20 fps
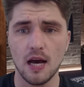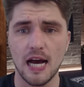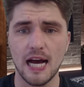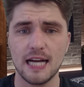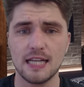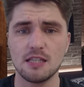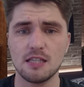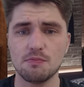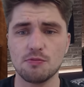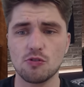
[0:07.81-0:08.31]

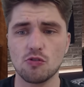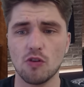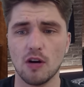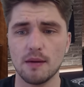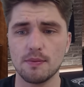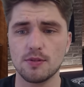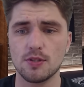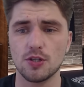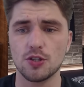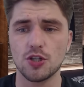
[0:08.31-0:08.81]
and
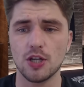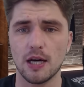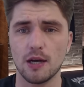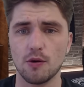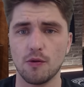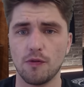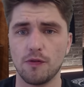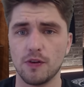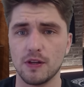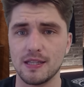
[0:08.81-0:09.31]
subscribe to the
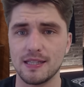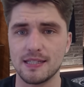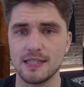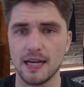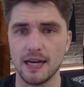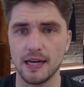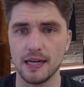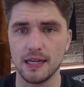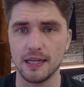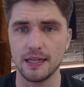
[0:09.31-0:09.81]
channel for
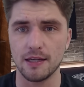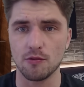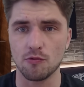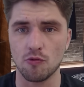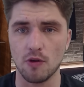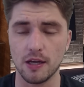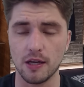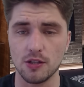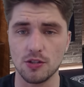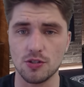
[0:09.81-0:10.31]
daily
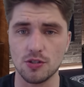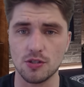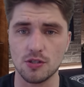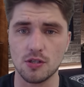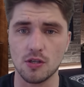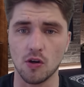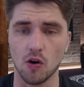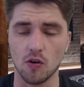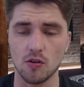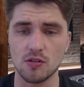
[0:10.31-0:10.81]

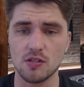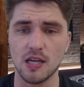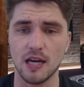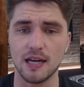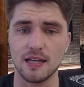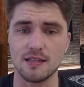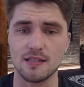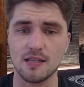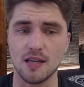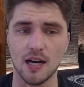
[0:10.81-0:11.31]
Rangers content.